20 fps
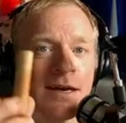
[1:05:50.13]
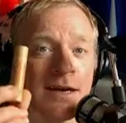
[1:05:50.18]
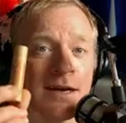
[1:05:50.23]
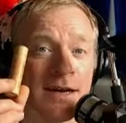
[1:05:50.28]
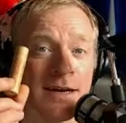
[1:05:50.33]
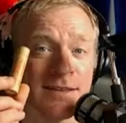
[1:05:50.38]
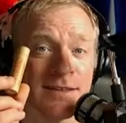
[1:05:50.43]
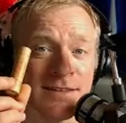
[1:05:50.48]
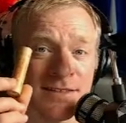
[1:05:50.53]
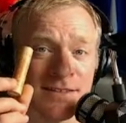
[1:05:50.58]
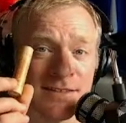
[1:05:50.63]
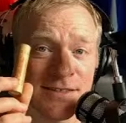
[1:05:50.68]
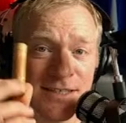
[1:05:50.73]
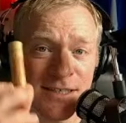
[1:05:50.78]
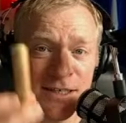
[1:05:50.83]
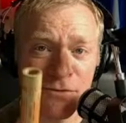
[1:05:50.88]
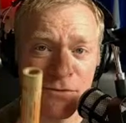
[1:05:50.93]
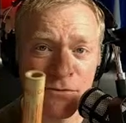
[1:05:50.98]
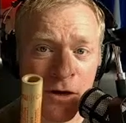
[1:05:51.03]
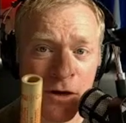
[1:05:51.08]
And the
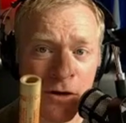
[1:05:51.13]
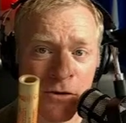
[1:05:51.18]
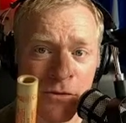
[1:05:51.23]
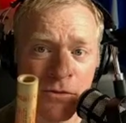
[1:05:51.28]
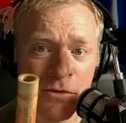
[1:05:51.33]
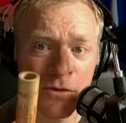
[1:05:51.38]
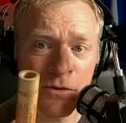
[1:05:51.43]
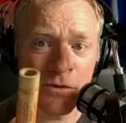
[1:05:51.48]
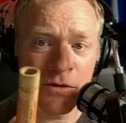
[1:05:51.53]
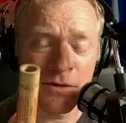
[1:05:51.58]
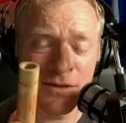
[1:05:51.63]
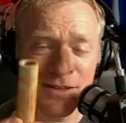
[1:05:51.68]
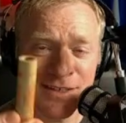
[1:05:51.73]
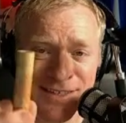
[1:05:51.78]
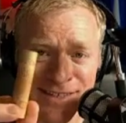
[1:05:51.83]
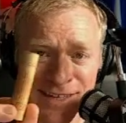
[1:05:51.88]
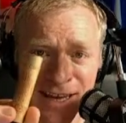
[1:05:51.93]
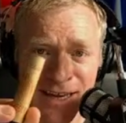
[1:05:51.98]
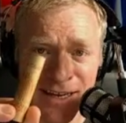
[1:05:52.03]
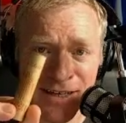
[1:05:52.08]
0, the
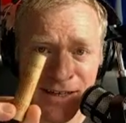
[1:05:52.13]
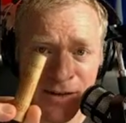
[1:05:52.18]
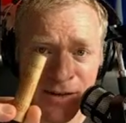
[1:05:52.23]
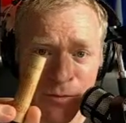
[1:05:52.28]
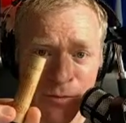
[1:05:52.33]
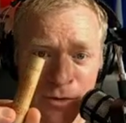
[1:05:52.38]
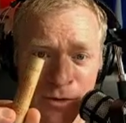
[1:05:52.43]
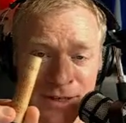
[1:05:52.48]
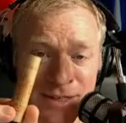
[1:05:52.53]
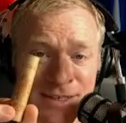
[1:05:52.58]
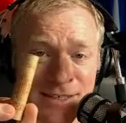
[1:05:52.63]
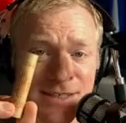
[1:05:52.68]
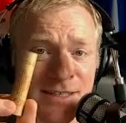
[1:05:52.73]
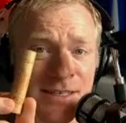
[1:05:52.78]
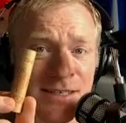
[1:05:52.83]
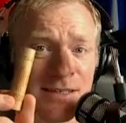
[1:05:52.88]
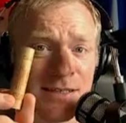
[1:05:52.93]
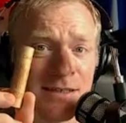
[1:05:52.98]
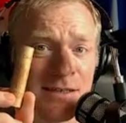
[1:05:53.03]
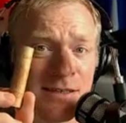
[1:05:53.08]
second number, is
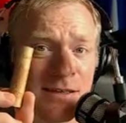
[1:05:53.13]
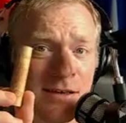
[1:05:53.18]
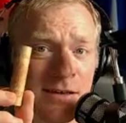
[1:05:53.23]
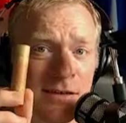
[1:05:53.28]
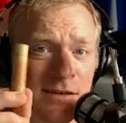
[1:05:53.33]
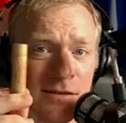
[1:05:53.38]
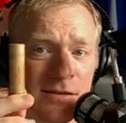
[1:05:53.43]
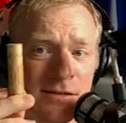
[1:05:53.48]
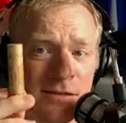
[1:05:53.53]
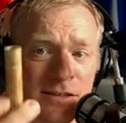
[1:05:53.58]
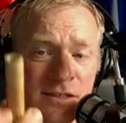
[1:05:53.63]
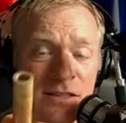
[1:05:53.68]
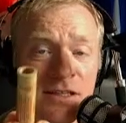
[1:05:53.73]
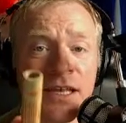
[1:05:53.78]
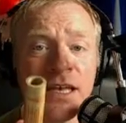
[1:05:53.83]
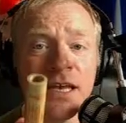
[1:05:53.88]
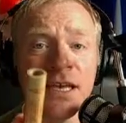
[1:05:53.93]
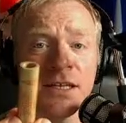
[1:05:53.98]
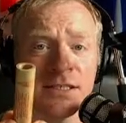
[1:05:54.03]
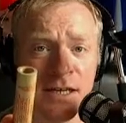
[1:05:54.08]
the
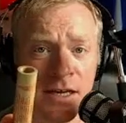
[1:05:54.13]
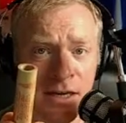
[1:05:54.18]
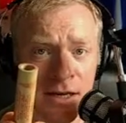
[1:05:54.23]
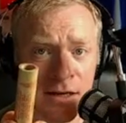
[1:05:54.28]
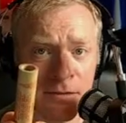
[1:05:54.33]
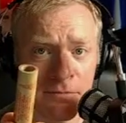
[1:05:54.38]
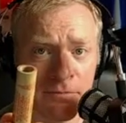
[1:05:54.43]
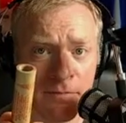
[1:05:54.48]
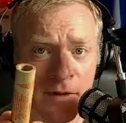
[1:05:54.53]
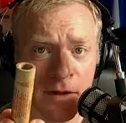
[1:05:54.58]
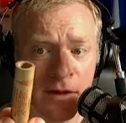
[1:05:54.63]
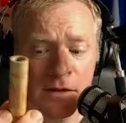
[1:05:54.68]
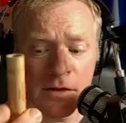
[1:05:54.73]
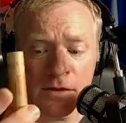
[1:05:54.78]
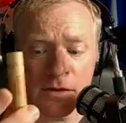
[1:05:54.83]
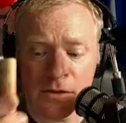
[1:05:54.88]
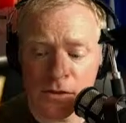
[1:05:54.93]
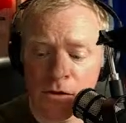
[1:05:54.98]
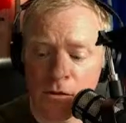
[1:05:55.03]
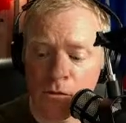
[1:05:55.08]
delay time.
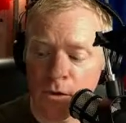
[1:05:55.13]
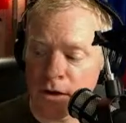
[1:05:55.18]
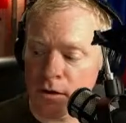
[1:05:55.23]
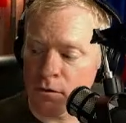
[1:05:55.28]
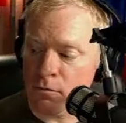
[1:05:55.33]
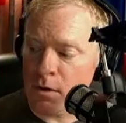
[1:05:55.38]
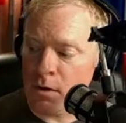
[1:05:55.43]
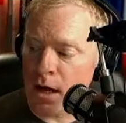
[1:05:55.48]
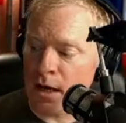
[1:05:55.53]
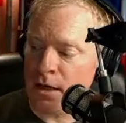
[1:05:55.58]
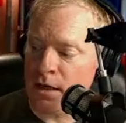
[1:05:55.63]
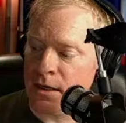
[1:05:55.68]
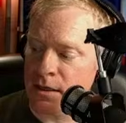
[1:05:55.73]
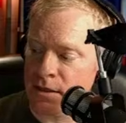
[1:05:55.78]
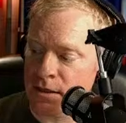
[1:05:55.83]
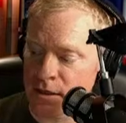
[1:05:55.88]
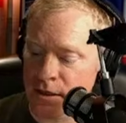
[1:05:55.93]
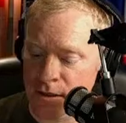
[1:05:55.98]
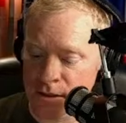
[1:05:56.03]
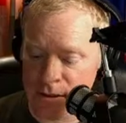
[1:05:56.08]
So when a rocket
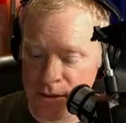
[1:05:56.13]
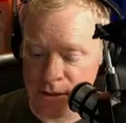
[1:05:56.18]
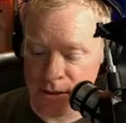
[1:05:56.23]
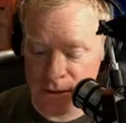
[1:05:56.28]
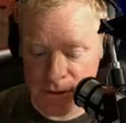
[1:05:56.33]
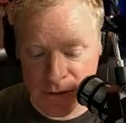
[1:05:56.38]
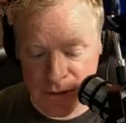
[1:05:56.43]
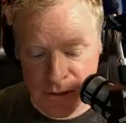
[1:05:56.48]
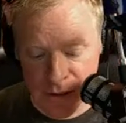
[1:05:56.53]
is